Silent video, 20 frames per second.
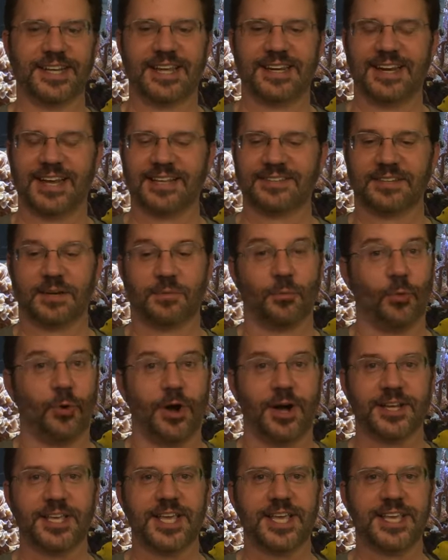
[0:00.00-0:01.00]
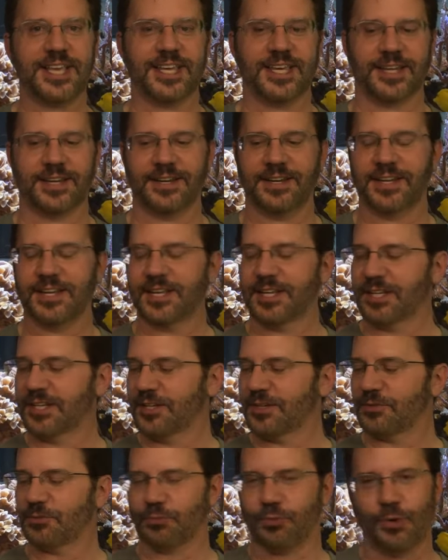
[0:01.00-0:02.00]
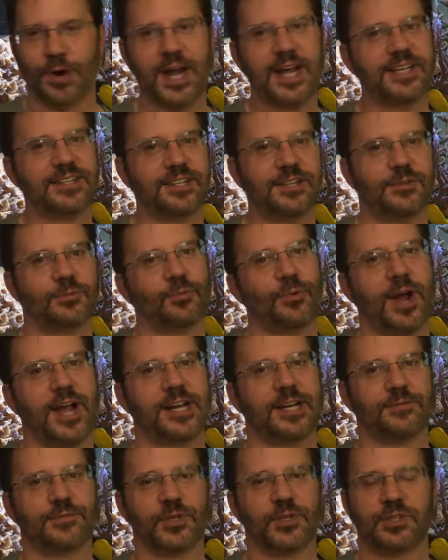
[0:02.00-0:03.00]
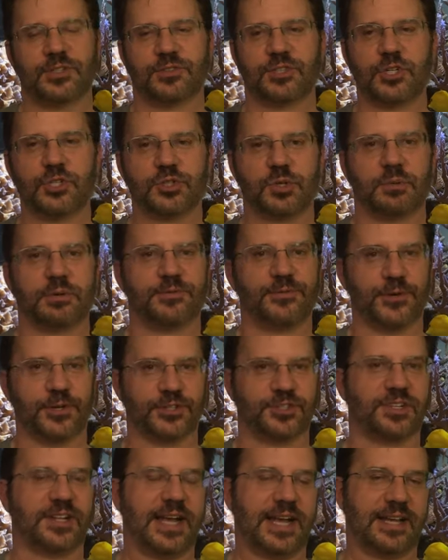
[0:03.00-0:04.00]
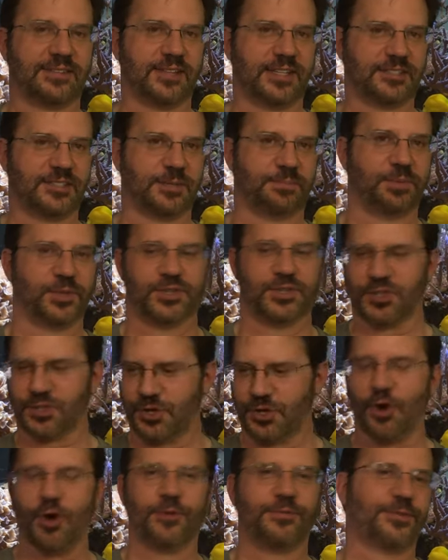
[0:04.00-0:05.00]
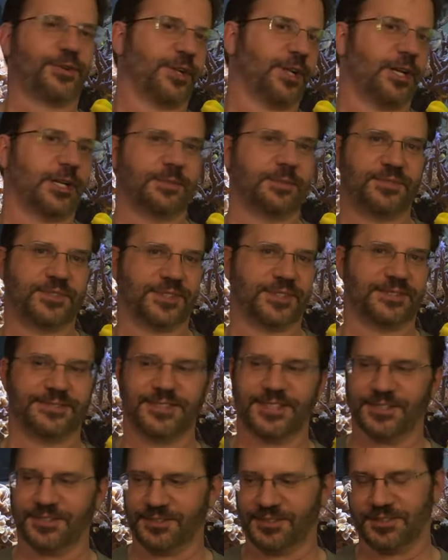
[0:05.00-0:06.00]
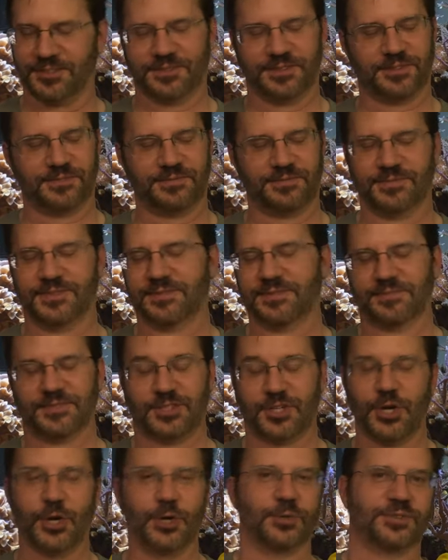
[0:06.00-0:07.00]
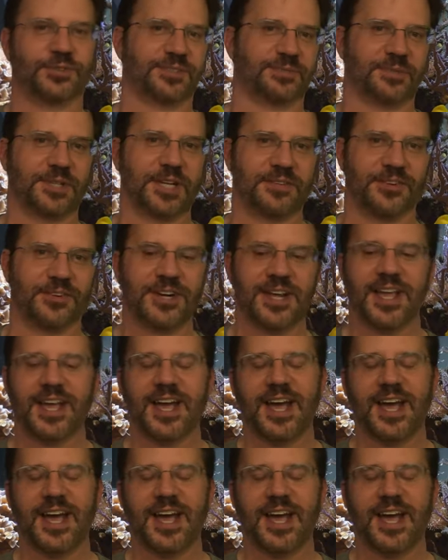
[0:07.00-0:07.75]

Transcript: And as I'm walking in, right to the right of you is usually where first class likes to put their golf clubs and you know their their coats and whatever.